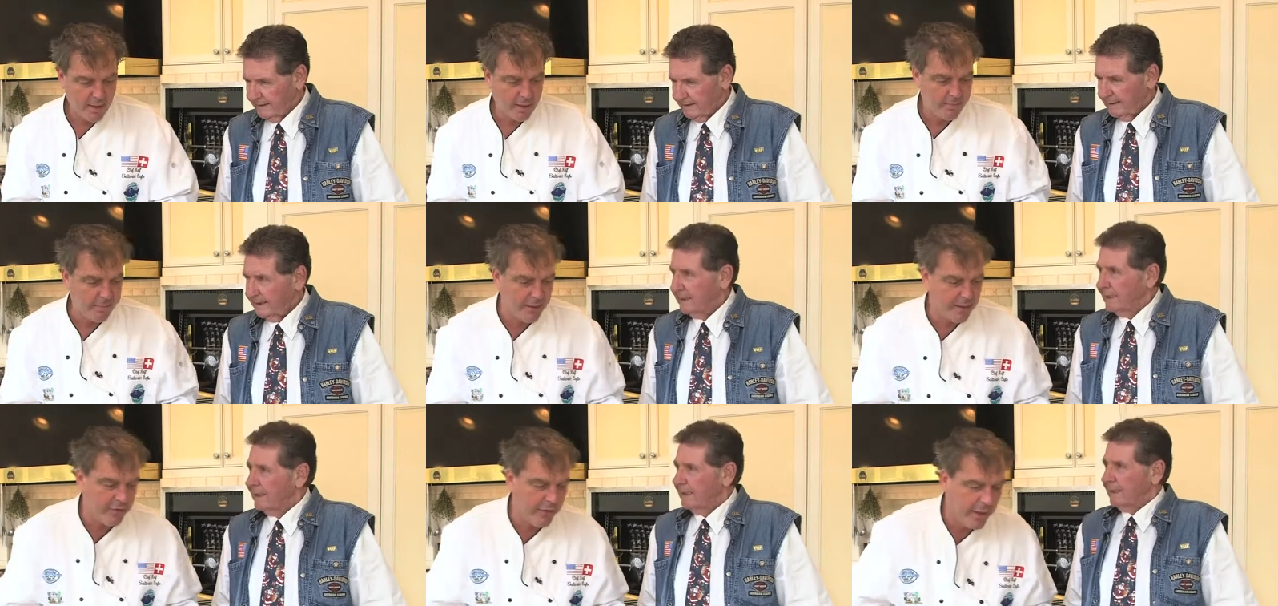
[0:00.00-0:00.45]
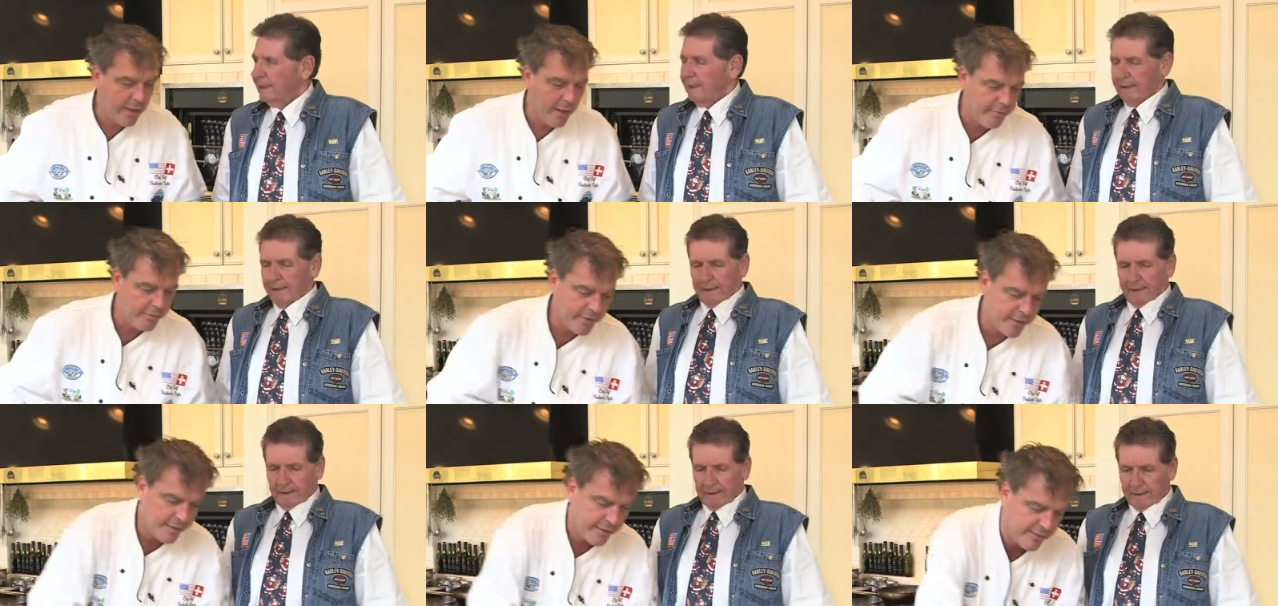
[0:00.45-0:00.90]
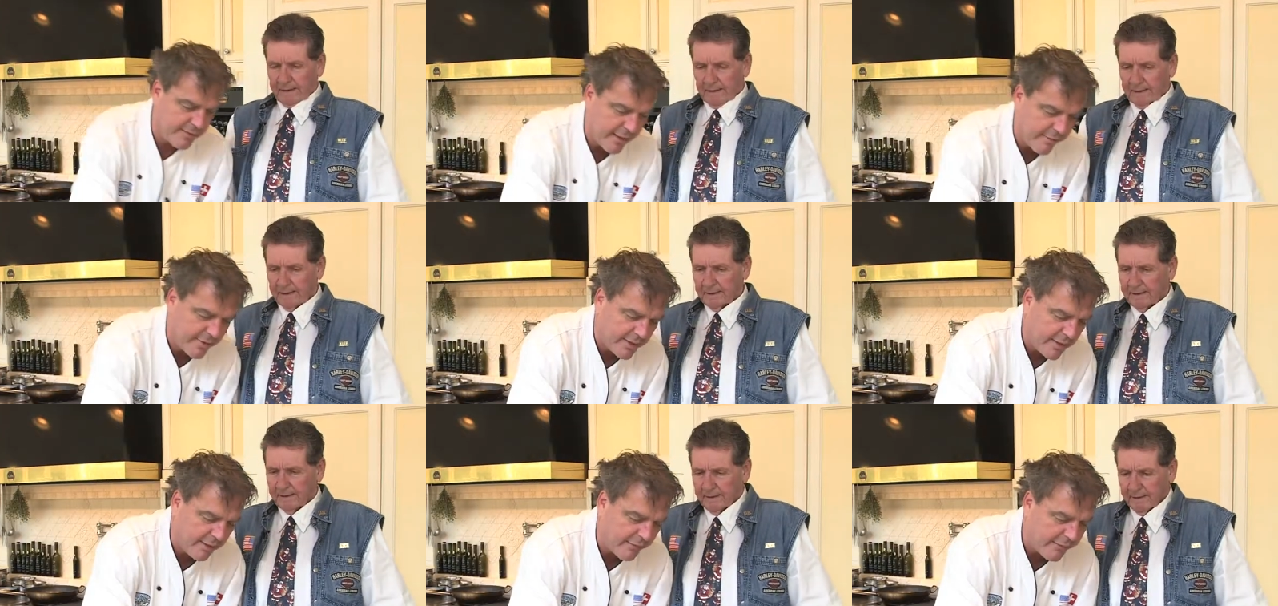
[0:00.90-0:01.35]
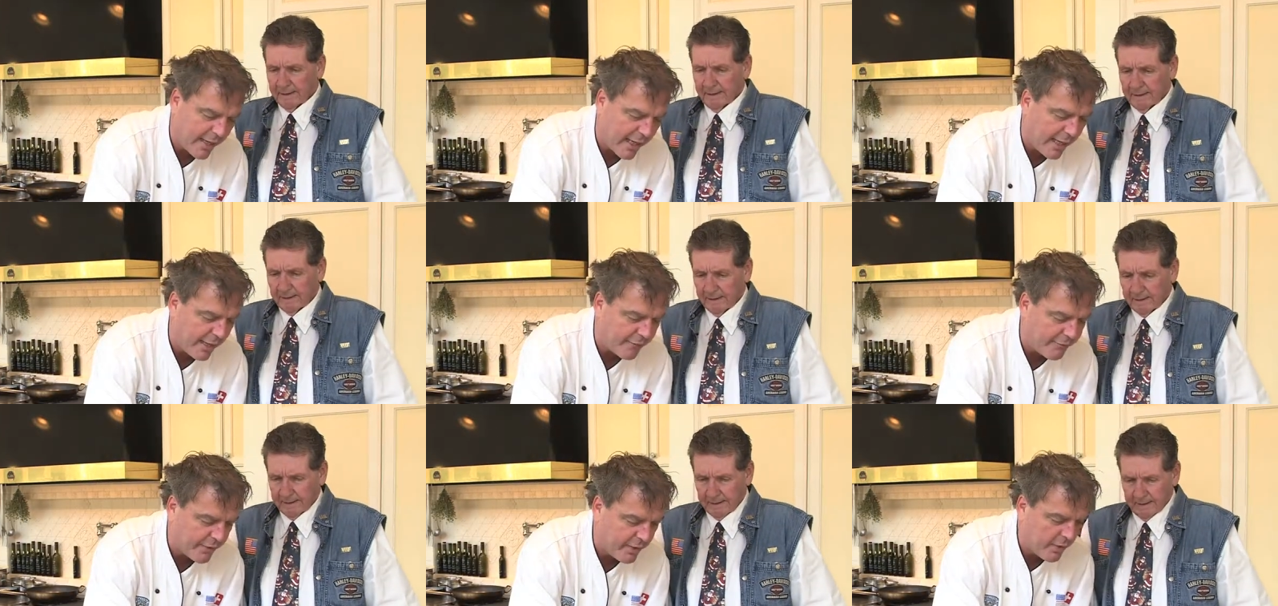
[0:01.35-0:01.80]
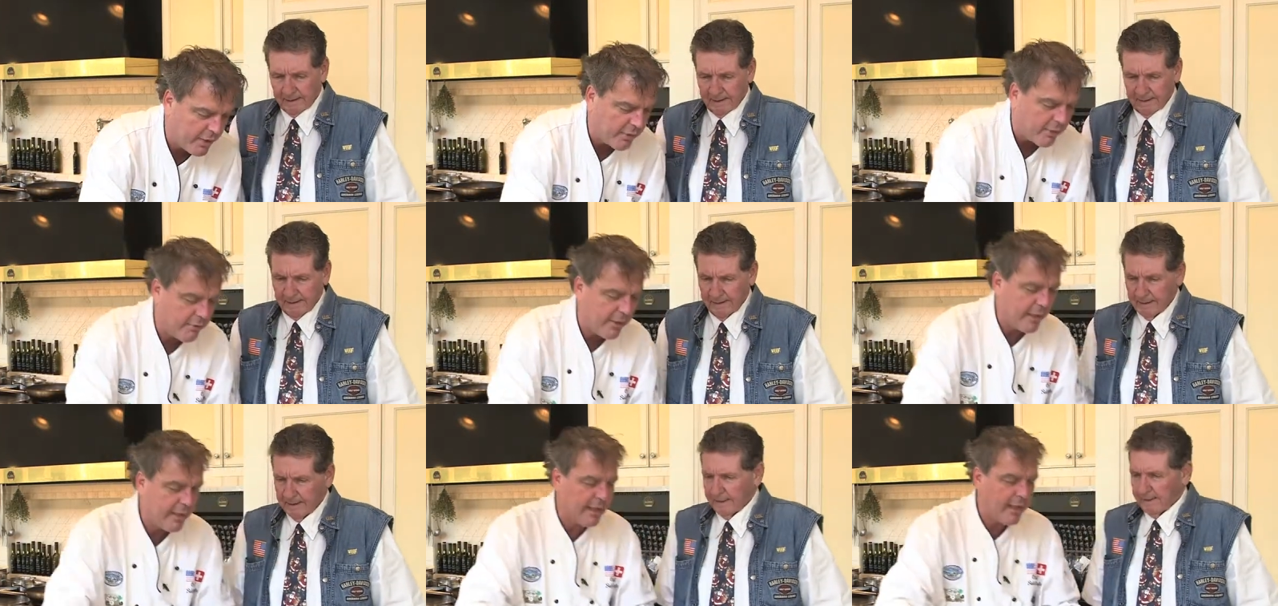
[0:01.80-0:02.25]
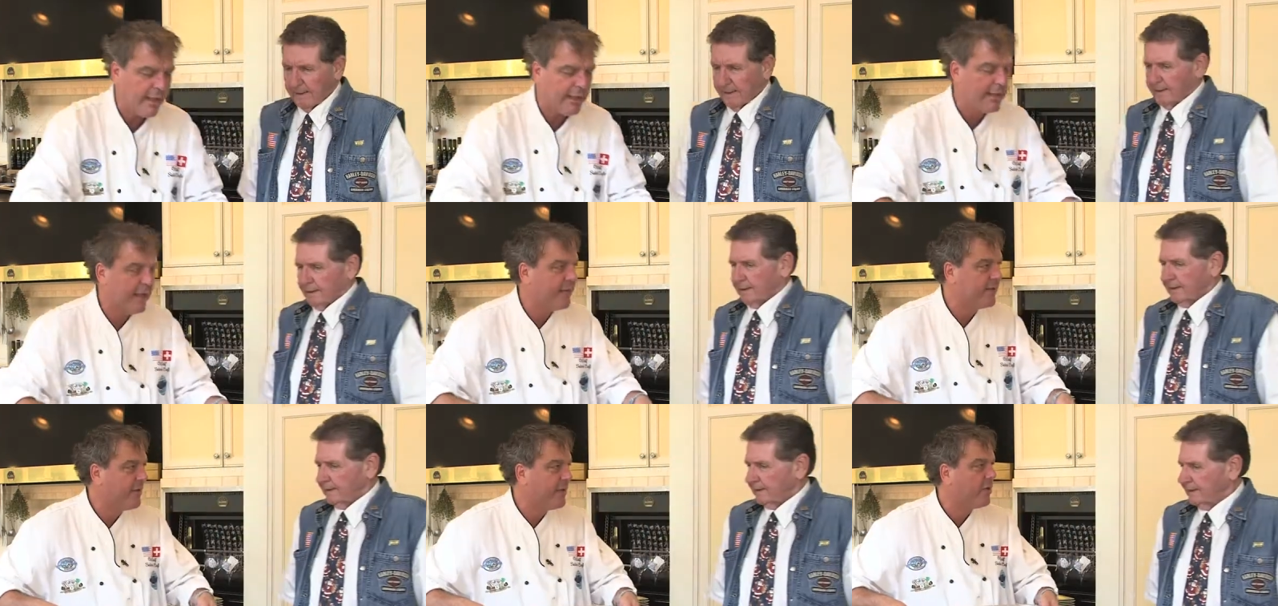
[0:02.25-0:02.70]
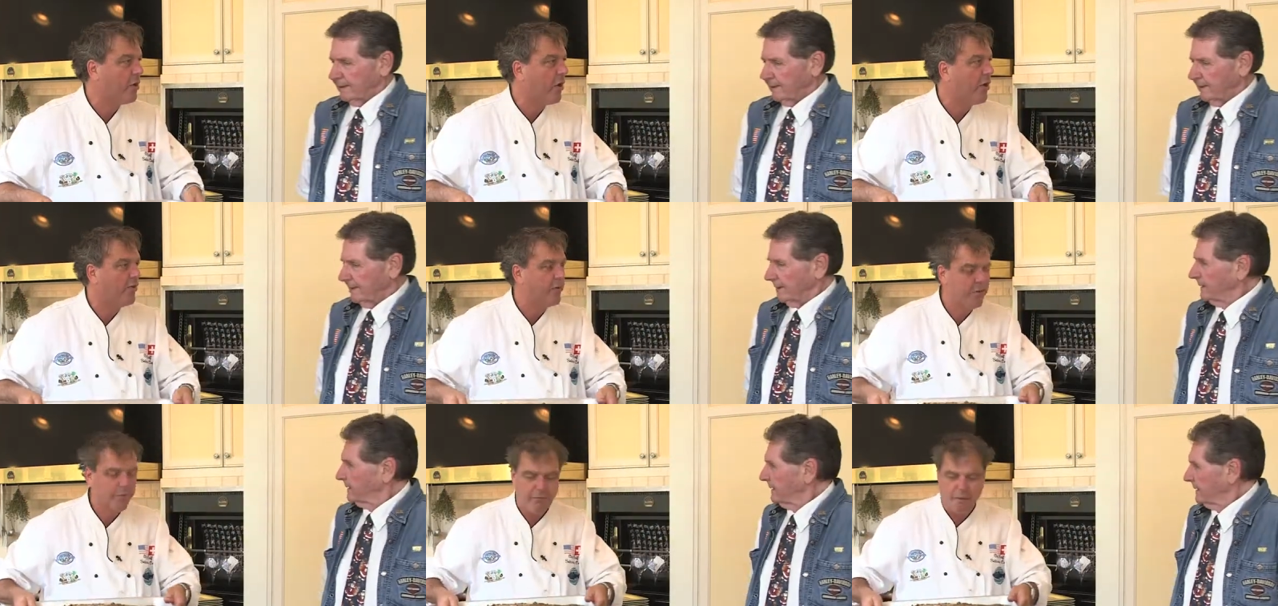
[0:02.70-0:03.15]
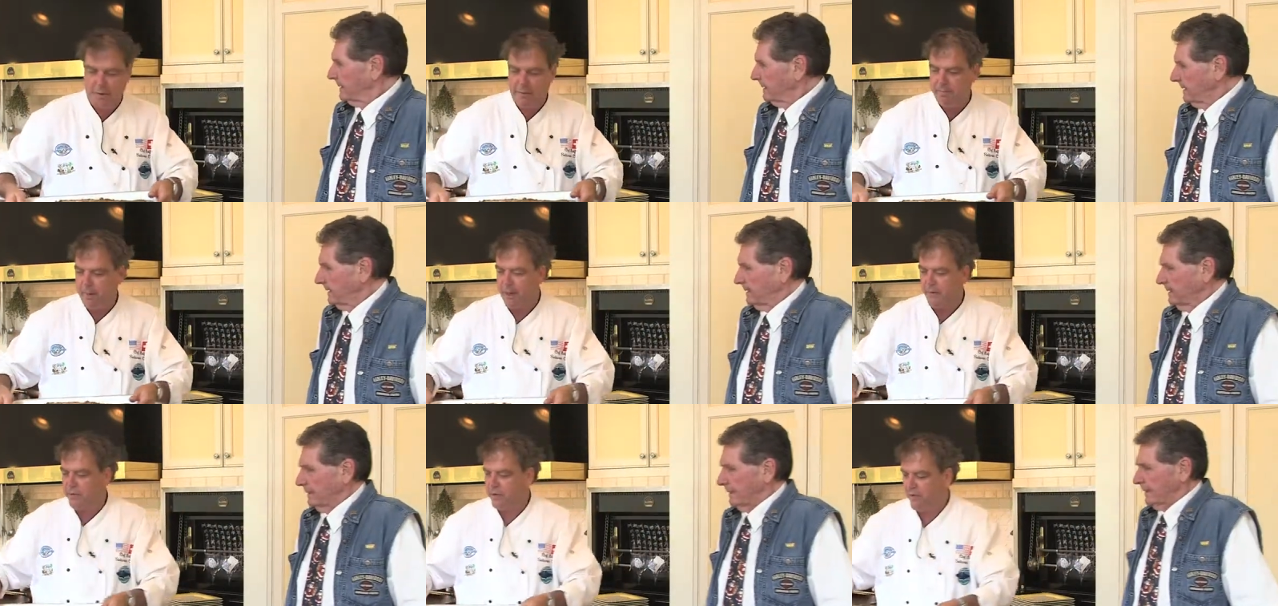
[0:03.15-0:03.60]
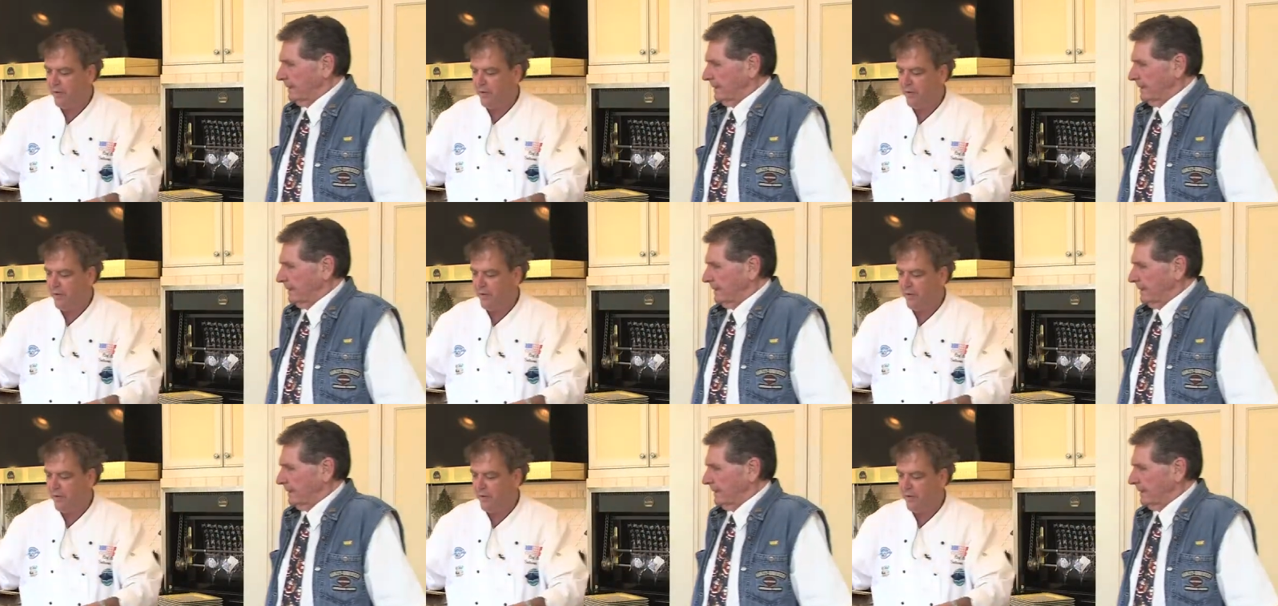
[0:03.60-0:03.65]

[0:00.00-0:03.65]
Speaker 1: for 375, right like this in the oven for about